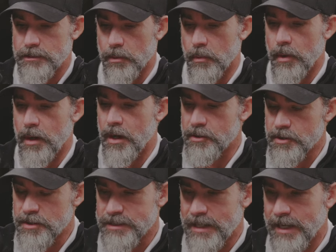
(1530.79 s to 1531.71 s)
So
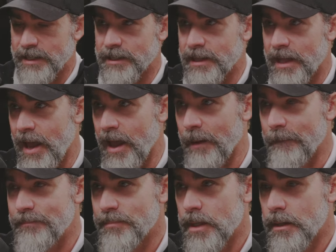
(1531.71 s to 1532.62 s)
understanding that
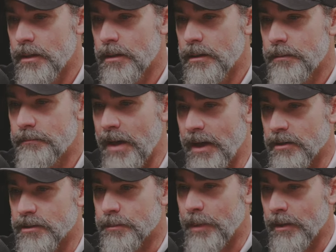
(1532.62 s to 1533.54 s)

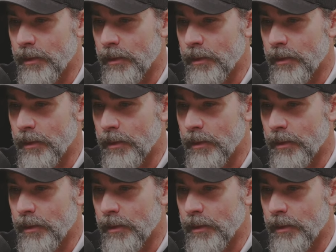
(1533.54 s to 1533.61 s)
matters. By